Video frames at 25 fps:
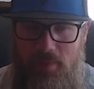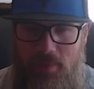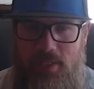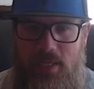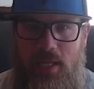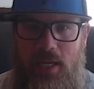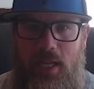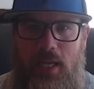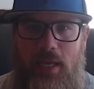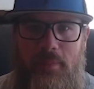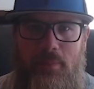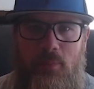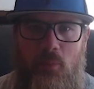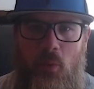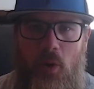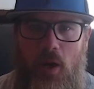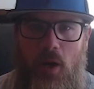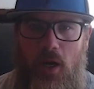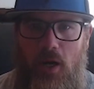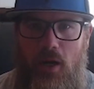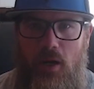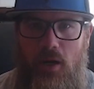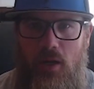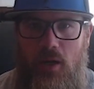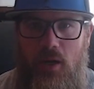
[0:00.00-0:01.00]
set up
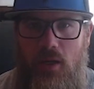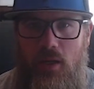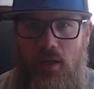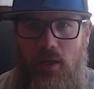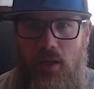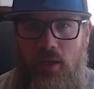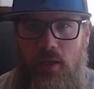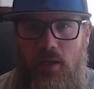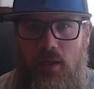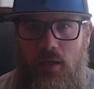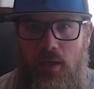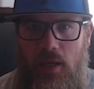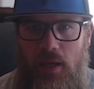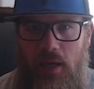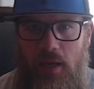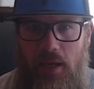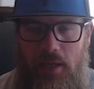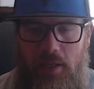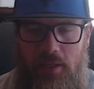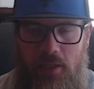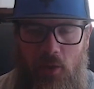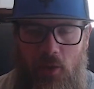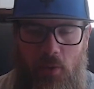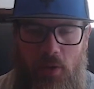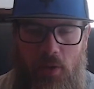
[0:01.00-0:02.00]
where,
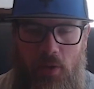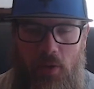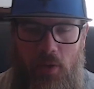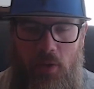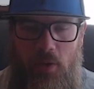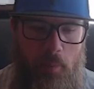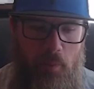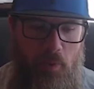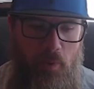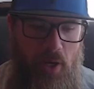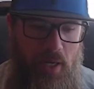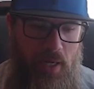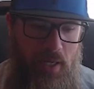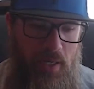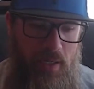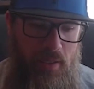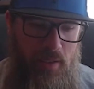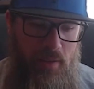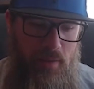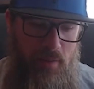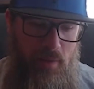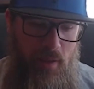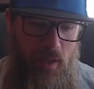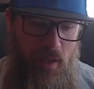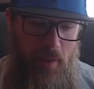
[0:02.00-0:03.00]
incorporating
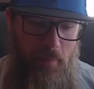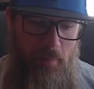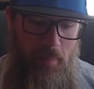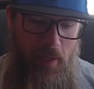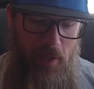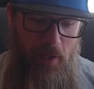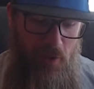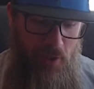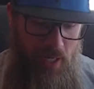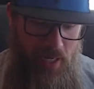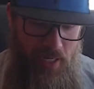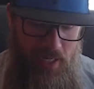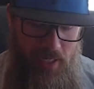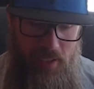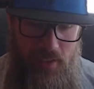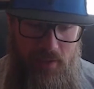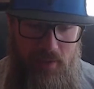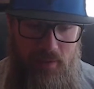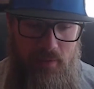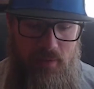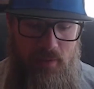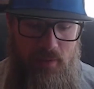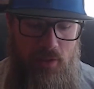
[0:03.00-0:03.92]
better eating,